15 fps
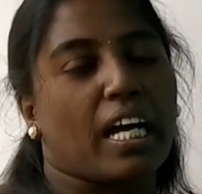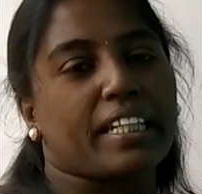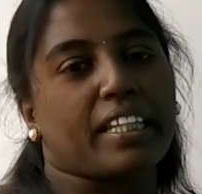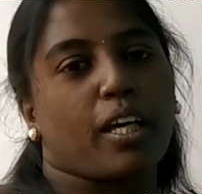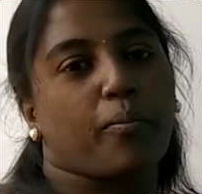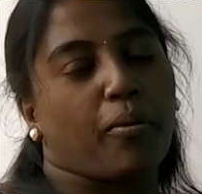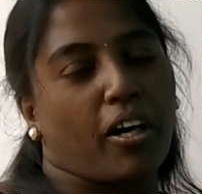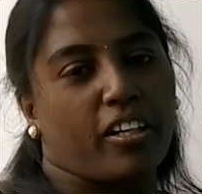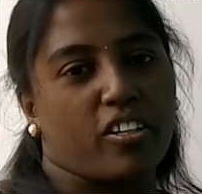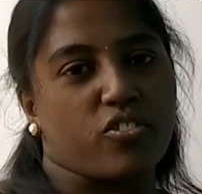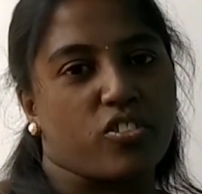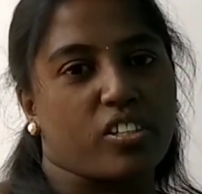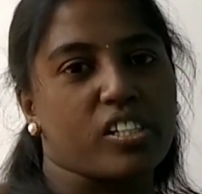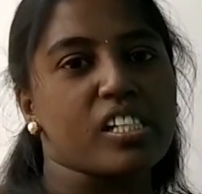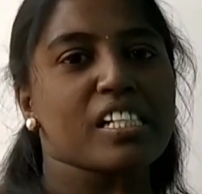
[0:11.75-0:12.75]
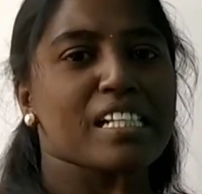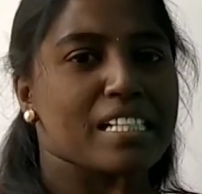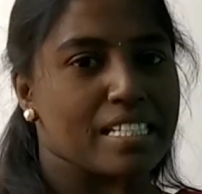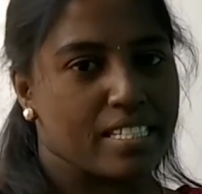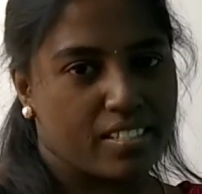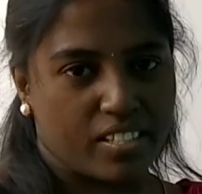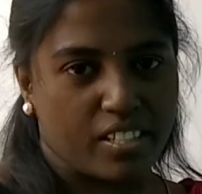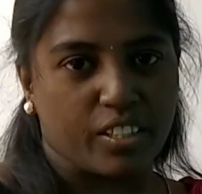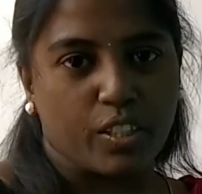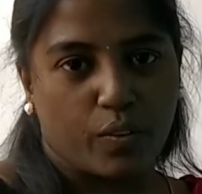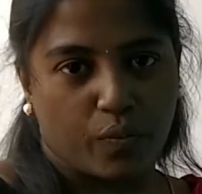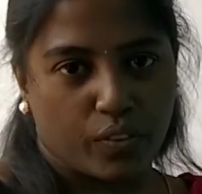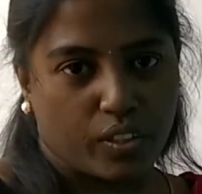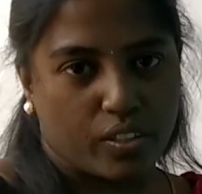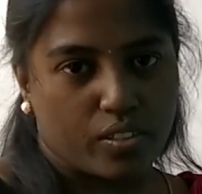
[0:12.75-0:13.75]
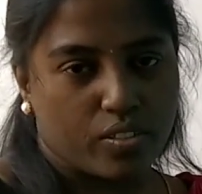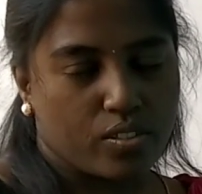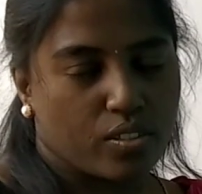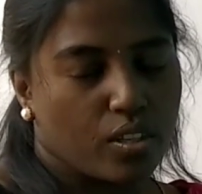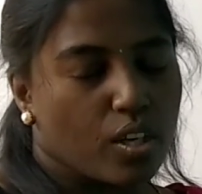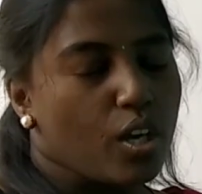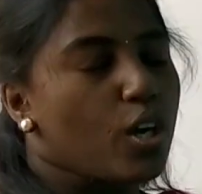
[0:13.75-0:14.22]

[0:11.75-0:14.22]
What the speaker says: and their biological significance.